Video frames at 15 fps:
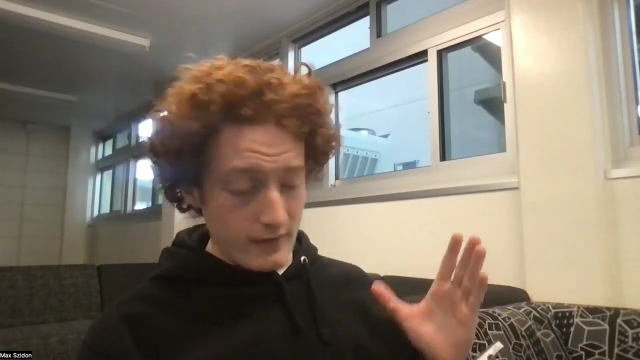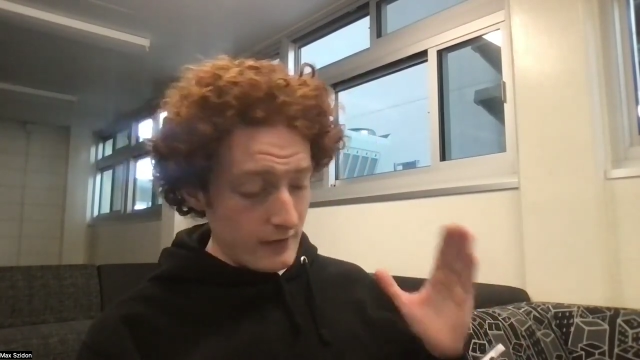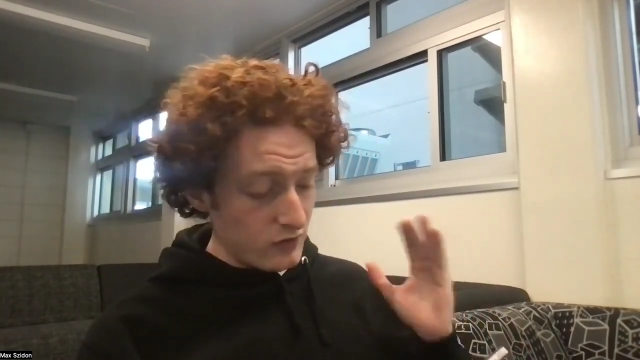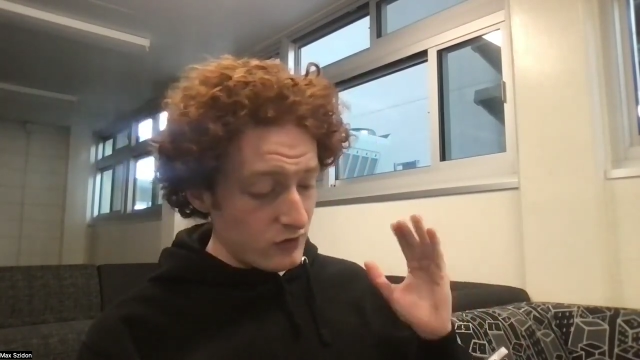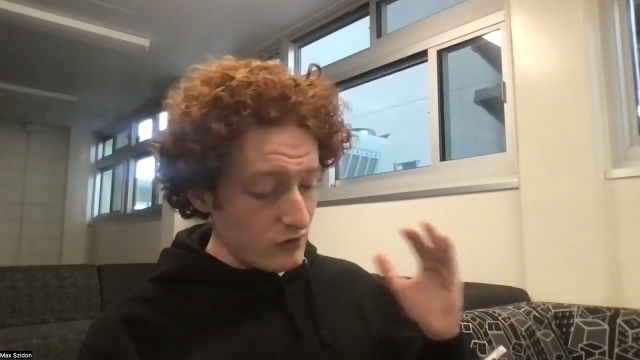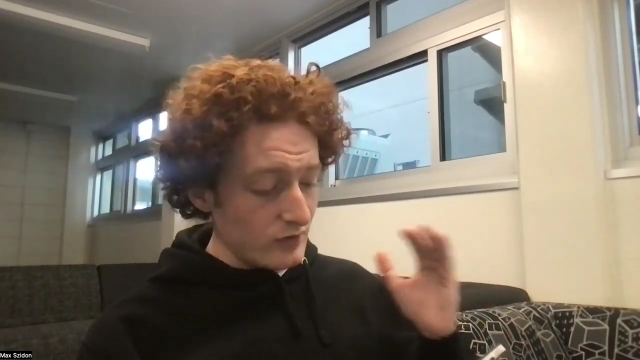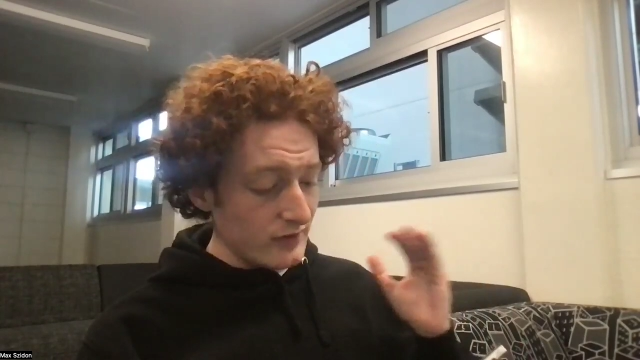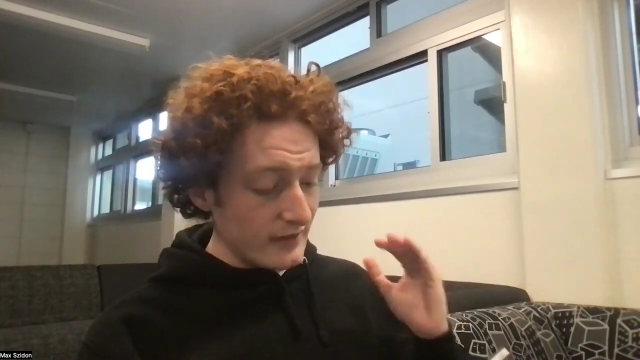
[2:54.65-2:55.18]
they
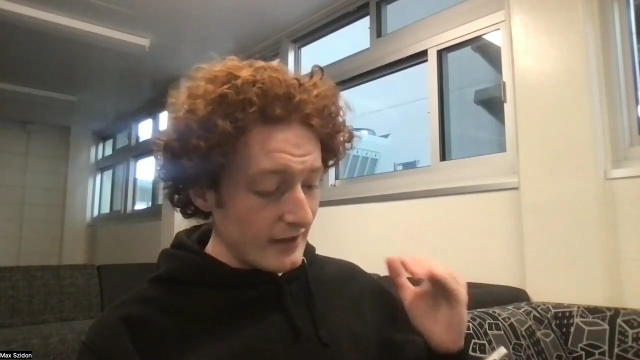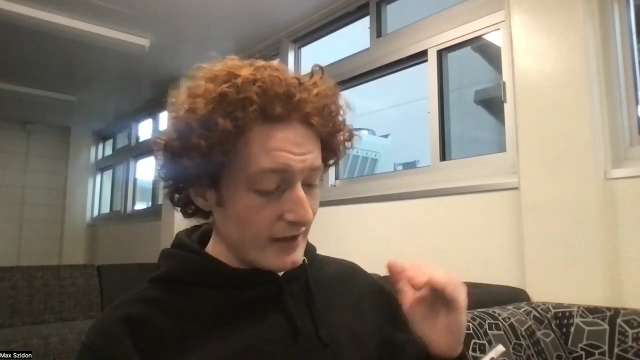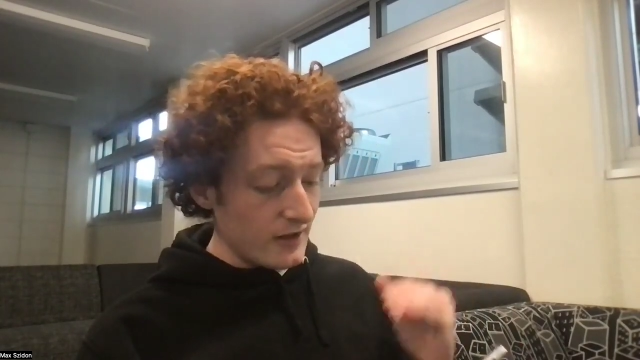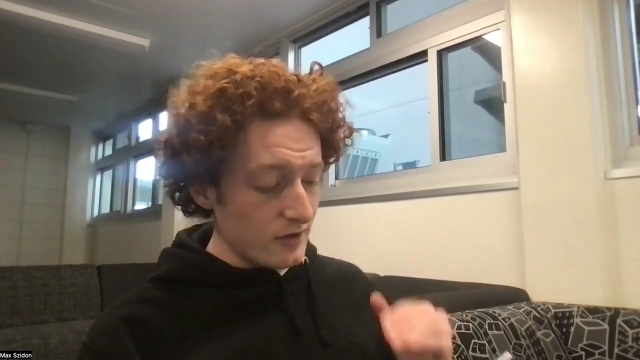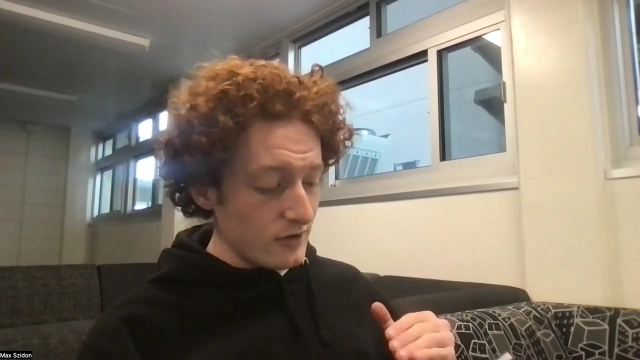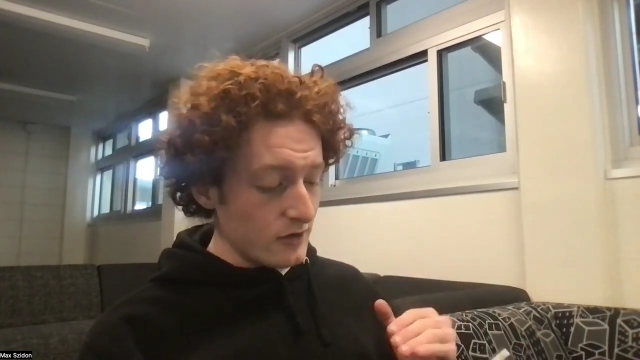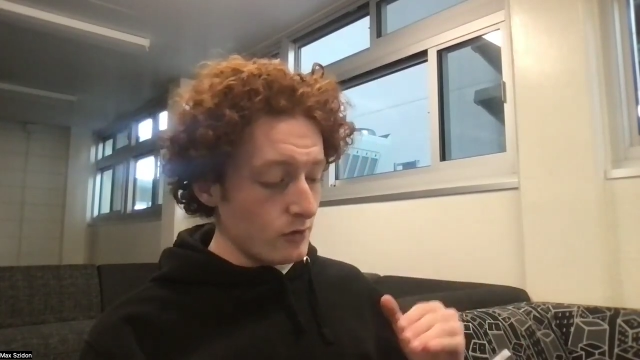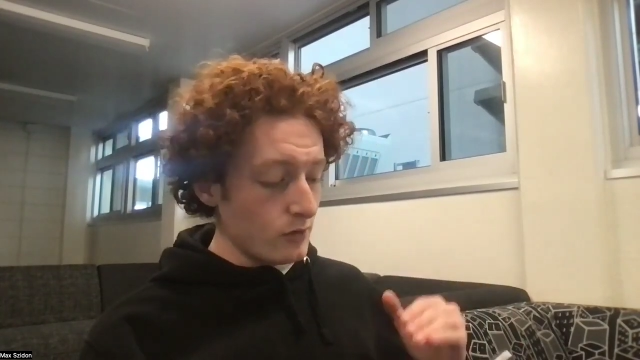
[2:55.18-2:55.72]
do
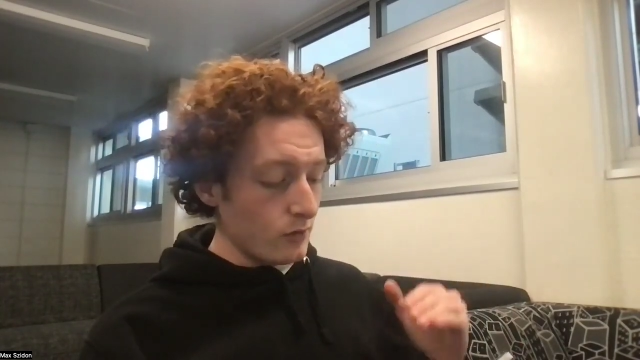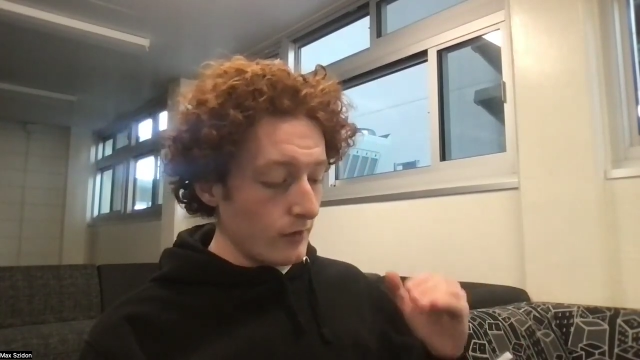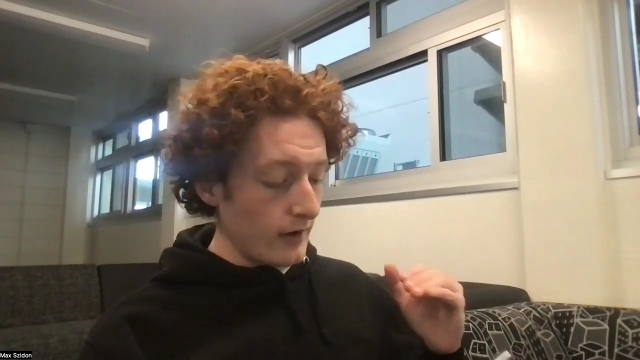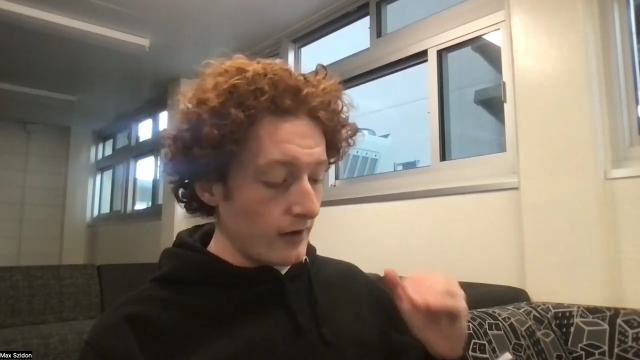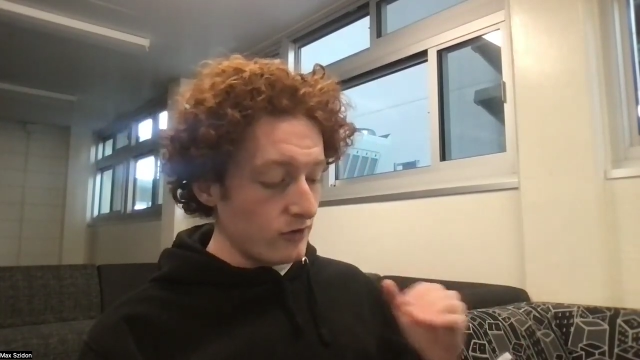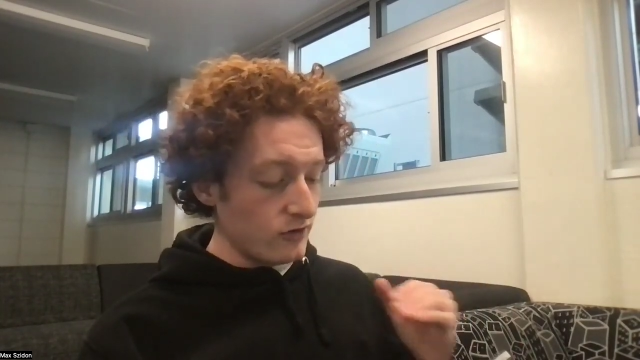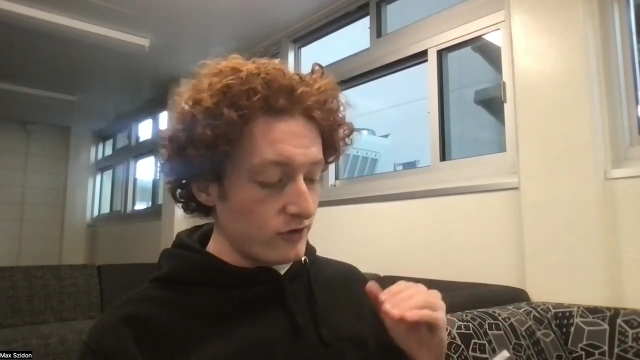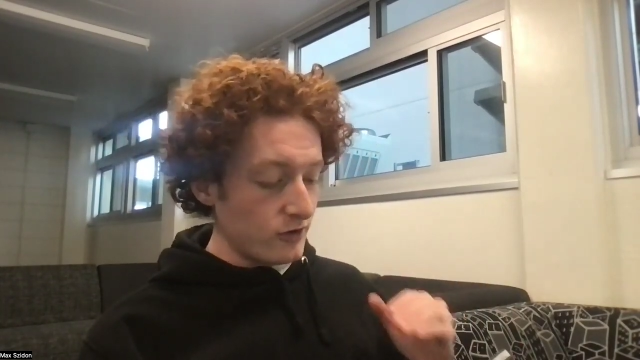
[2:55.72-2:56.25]
lead you
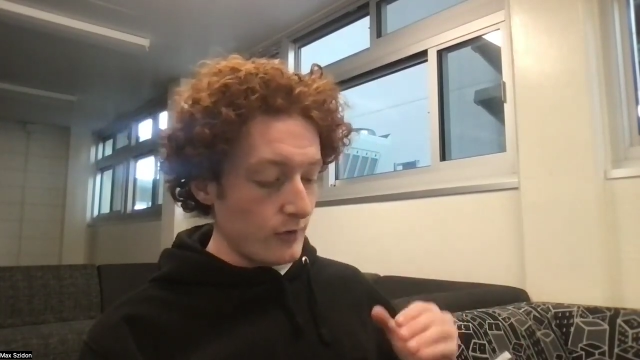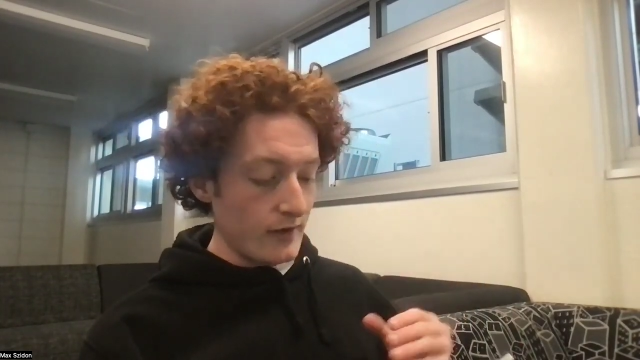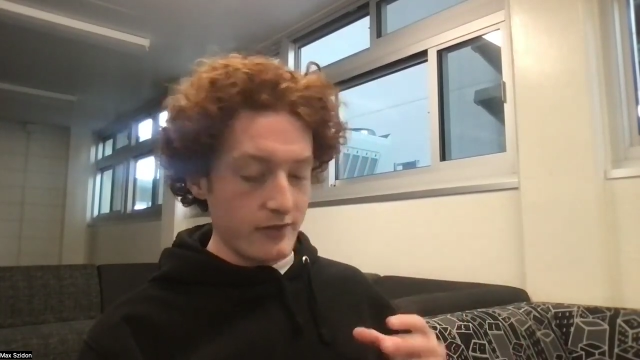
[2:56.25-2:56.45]
into,